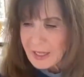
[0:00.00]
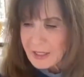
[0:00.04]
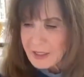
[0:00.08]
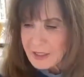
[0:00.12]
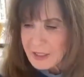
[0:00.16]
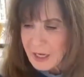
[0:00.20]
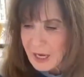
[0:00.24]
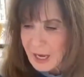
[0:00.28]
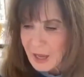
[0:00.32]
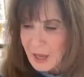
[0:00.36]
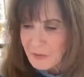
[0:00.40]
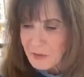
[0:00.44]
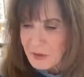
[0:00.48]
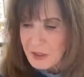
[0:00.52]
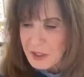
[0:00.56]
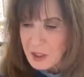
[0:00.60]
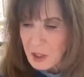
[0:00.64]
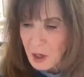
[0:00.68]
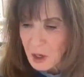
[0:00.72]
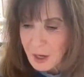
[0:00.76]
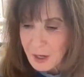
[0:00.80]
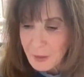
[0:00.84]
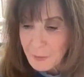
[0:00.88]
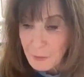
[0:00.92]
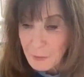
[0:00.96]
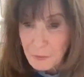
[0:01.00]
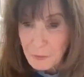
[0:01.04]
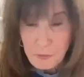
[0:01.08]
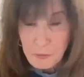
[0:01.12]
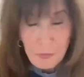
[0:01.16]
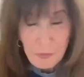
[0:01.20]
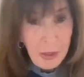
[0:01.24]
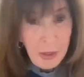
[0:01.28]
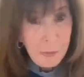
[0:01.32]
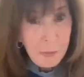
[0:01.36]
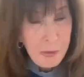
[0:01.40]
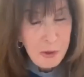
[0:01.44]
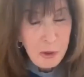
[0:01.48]
And at the time,
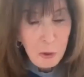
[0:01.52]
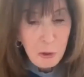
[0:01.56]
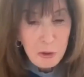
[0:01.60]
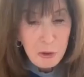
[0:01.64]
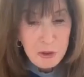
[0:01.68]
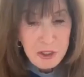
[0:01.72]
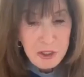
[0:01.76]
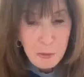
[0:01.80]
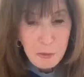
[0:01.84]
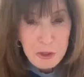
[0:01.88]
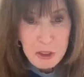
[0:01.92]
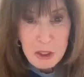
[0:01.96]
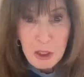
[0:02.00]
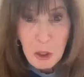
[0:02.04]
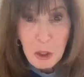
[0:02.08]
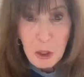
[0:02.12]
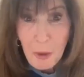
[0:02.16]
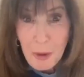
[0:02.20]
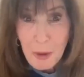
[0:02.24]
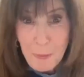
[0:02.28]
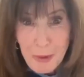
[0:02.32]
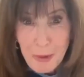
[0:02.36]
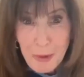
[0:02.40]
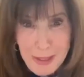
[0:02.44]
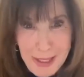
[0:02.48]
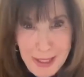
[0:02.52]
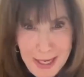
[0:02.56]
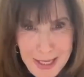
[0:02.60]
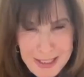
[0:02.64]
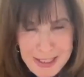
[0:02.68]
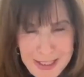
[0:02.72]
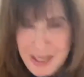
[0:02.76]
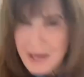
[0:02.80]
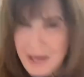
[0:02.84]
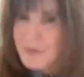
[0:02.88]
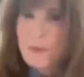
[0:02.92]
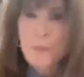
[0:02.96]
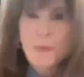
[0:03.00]
because there was no
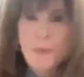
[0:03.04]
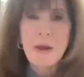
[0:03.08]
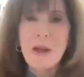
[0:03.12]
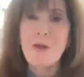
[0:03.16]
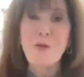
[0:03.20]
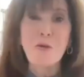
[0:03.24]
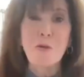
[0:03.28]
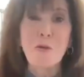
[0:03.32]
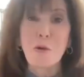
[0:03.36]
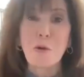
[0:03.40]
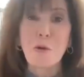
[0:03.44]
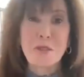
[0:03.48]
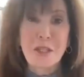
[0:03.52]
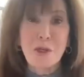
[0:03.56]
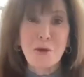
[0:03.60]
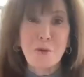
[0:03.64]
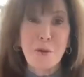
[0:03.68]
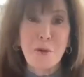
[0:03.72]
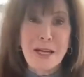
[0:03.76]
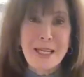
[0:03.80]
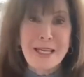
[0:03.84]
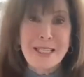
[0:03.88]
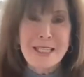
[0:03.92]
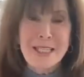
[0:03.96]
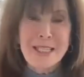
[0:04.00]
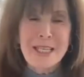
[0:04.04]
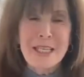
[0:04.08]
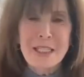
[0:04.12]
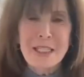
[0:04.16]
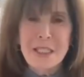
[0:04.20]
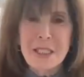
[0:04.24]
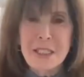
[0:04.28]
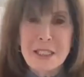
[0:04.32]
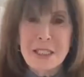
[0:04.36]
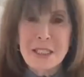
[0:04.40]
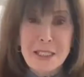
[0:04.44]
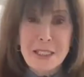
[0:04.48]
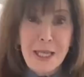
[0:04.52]
MLS, everybody thought it was the greatest
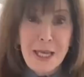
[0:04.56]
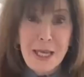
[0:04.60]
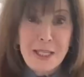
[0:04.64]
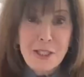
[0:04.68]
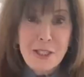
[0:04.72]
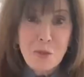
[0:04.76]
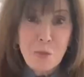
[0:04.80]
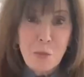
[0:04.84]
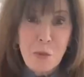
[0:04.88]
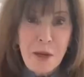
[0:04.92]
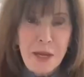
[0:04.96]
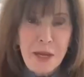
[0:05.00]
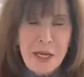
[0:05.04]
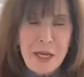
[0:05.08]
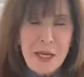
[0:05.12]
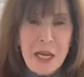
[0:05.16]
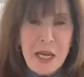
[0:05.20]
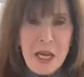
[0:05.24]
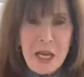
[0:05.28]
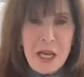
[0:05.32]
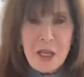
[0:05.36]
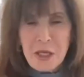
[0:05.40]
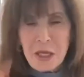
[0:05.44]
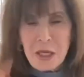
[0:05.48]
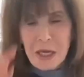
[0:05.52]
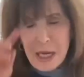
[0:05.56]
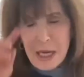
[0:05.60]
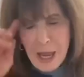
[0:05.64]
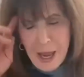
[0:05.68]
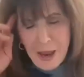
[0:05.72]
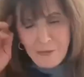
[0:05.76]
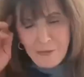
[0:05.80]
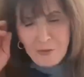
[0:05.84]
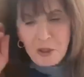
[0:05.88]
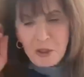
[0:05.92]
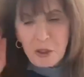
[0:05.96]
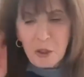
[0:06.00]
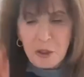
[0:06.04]
thing since sliced bread. You
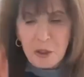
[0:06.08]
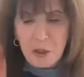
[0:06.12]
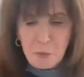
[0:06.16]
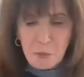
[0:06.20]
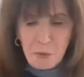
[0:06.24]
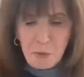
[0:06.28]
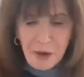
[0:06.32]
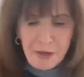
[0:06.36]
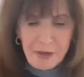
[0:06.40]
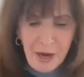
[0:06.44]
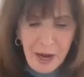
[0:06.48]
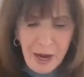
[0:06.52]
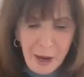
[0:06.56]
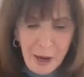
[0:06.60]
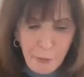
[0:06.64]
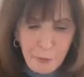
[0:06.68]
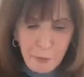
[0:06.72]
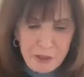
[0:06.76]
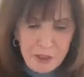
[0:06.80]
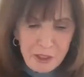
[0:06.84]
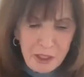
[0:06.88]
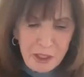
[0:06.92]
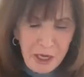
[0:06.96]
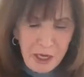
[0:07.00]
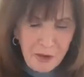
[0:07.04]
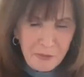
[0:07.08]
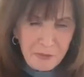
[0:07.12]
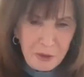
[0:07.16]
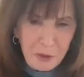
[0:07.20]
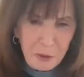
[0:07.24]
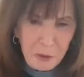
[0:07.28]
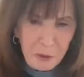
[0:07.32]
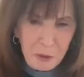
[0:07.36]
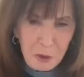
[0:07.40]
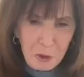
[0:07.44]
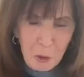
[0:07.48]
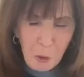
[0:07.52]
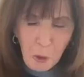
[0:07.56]
didn't have to go to Brown Harris, you didn't have
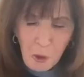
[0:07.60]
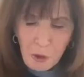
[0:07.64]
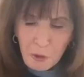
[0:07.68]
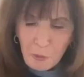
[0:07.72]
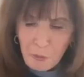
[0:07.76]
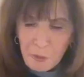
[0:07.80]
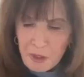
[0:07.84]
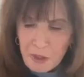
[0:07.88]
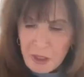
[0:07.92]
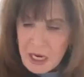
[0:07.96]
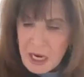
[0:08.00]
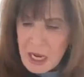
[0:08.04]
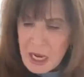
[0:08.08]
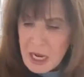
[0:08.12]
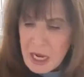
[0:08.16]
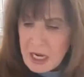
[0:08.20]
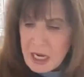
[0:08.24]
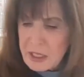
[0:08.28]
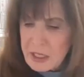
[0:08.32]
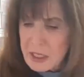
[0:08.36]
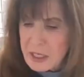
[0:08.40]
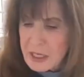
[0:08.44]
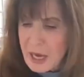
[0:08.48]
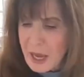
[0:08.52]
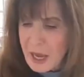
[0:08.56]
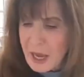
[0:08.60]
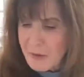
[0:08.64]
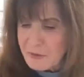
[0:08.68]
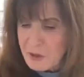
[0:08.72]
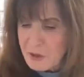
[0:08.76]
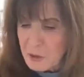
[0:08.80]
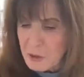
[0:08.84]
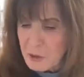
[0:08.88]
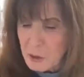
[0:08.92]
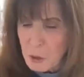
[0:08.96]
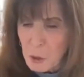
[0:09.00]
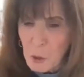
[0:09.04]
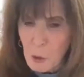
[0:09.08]
to go to Corcoran, you didn't
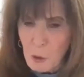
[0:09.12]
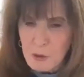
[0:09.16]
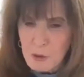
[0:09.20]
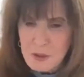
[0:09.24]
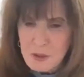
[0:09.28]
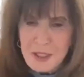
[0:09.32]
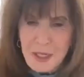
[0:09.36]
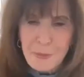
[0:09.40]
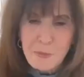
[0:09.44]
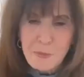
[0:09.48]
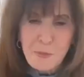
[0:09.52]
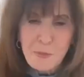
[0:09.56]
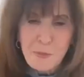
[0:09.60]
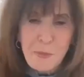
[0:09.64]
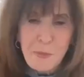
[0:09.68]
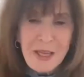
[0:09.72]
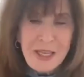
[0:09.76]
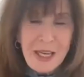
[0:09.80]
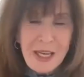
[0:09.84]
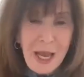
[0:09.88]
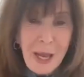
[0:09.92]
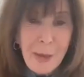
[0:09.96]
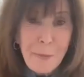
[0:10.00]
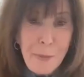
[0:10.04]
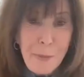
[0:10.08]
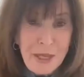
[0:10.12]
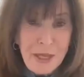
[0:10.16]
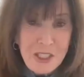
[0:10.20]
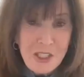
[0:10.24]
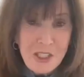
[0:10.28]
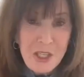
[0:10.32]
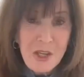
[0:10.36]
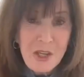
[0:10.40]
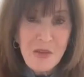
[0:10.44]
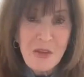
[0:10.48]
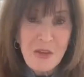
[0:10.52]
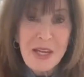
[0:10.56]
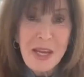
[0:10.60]
have to go to Halsted. I'm
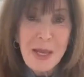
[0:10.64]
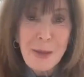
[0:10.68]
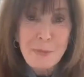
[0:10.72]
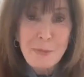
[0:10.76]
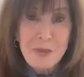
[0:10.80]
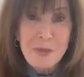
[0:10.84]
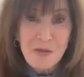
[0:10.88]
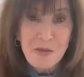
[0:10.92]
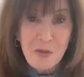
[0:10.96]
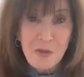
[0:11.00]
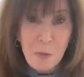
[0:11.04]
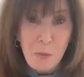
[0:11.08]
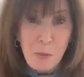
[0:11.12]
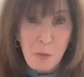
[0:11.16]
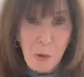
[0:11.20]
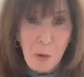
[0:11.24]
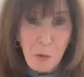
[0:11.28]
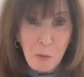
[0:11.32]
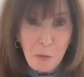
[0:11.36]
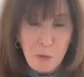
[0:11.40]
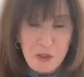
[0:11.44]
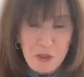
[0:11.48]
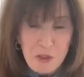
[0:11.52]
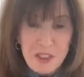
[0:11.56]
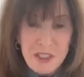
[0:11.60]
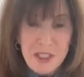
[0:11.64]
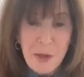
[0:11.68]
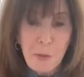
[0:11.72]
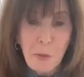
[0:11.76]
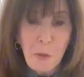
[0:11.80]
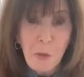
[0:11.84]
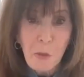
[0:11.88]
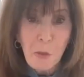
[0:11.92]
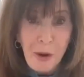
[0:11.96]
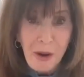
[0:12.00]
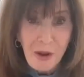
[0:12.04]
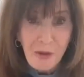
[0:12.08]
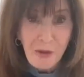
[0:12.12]
mentioning the names of the brokerages
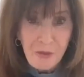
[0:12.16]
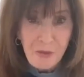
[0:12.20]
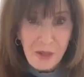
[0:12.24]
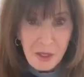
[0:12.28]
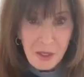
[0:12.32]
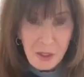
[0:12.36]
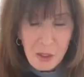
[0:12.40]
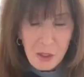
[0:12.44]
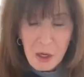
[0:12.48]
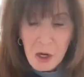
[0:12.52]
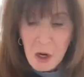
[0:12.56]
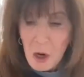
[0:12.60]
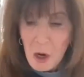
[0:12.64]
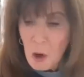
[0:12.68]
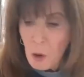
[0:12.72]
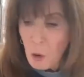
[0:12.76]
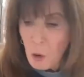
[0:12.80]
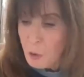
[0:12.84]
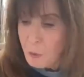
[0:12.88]
that were around then.